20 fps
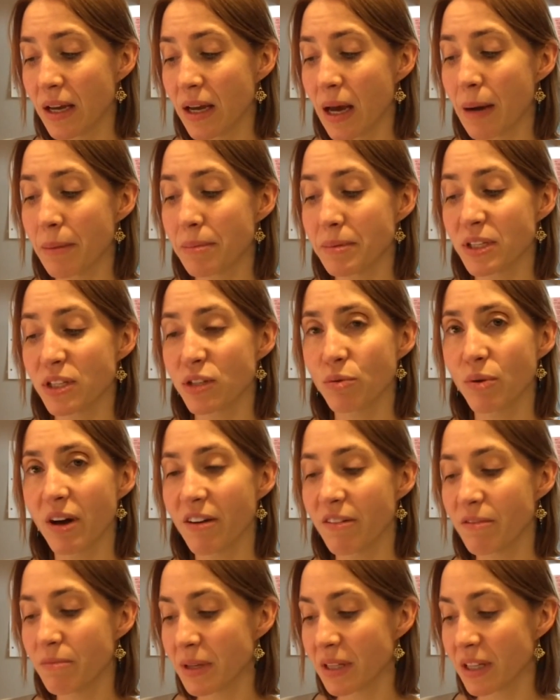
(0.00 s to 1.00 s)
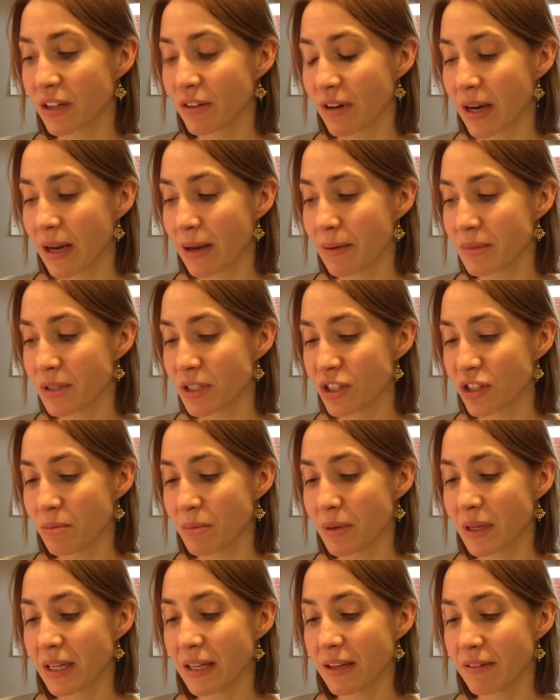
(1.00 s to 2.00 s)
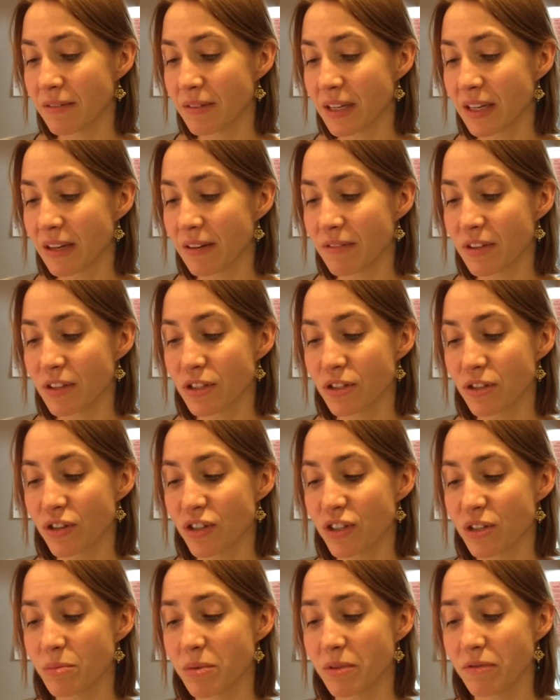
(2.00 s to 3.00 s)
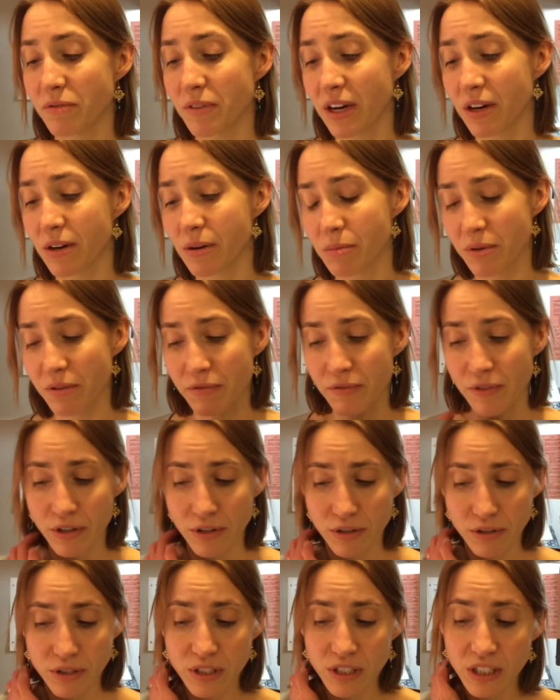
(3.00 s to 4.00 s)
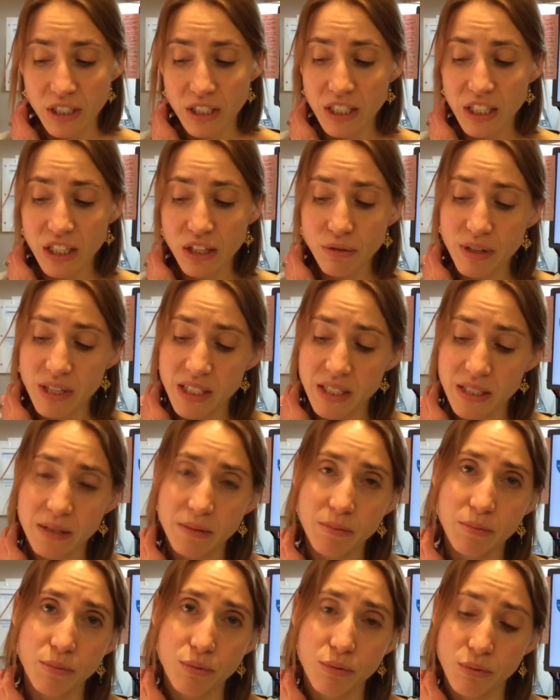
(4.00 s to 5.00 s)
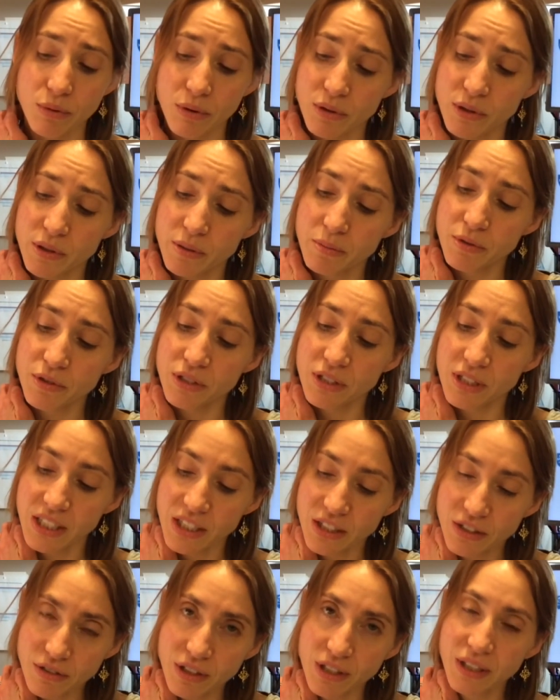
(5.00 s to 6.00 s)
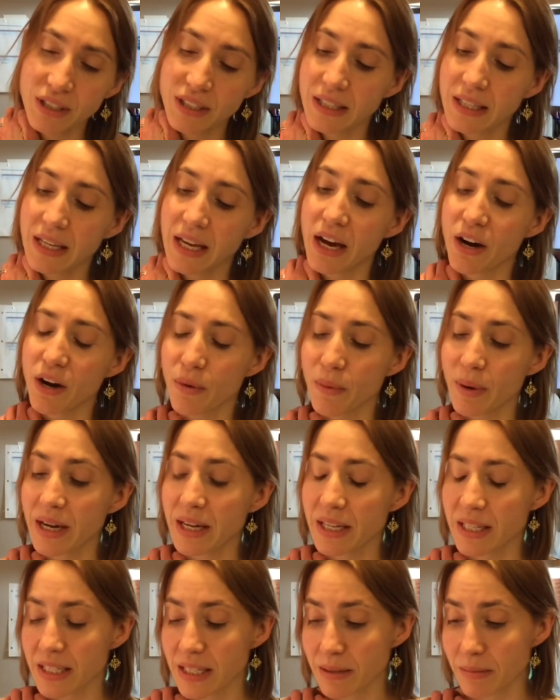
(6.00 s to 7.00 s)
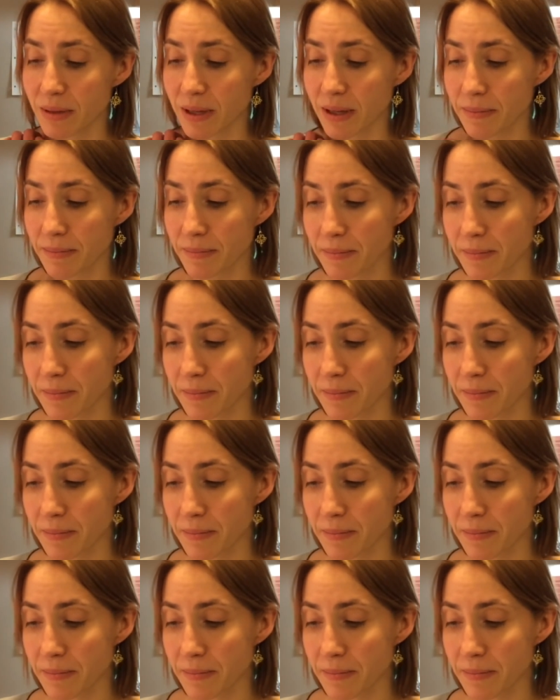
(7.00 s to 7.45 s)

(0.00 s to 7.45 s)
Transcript: up to 12 milligrams should be given if the surgeon prefers to decrease post-procedural airway edema.